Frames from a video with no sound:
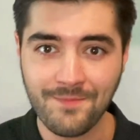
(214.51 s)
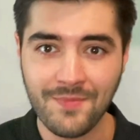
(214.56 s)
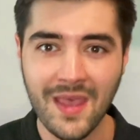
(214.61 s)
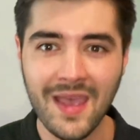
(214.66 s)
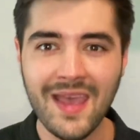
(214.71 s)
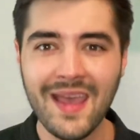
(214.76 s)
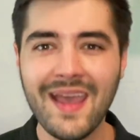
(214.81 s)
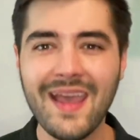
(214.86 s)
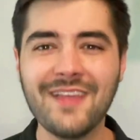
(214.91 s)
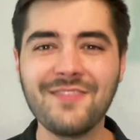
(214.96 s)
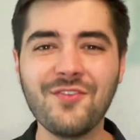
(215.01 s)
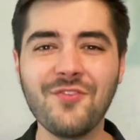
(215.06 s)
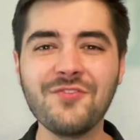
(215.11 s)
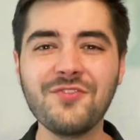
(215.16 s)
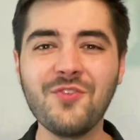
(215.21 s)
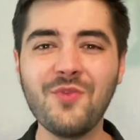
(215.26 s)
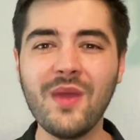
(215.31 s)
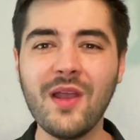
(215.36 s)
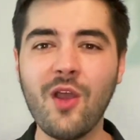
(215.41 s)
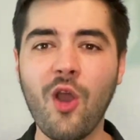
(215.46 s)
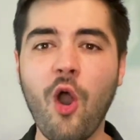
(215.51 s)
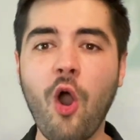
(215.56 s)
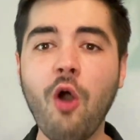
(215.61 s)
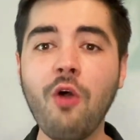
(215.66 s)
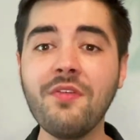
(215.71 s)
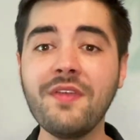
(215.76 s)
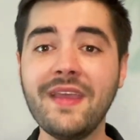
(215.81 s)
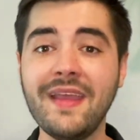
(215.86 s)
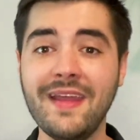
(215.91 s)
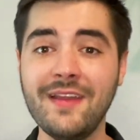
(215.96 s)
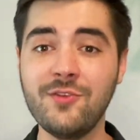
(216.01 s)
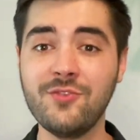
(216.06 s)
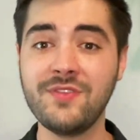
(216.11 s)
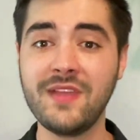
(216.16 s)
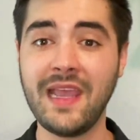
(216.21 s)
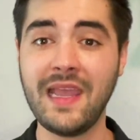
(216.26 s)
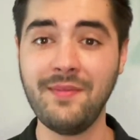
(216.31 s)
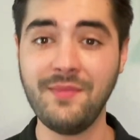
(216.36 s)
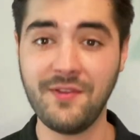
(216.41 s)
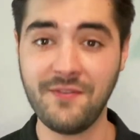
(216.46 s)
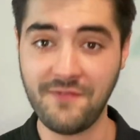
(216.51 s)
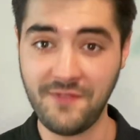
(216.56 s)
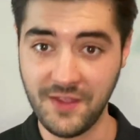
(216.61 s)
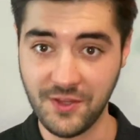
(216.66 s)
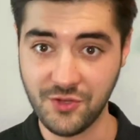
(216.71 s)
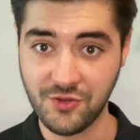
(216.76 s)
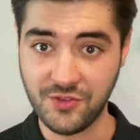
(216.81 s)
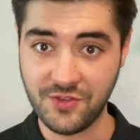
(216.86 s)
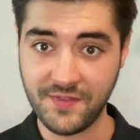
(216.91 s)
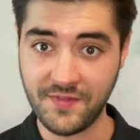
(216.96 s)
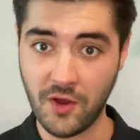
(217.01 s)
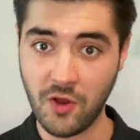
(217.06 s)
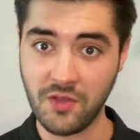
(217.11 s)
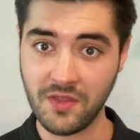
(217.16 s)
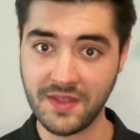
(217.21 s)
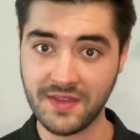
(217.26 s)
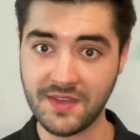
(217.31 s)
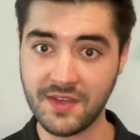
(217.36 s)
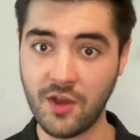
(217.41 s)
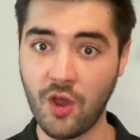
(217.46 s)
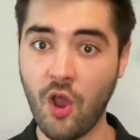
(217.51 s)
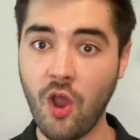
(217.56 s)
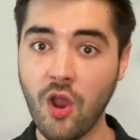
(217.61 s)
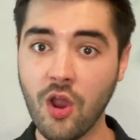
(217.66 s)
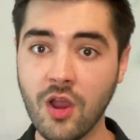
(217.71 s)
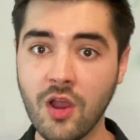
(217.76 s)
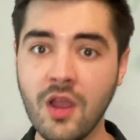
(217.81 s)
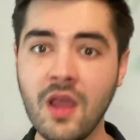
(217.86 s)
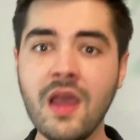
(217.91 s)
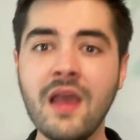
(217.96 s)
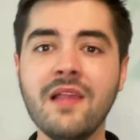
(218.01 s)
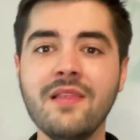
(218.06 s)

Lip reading: It's also where all the entertainment features of Arlington are,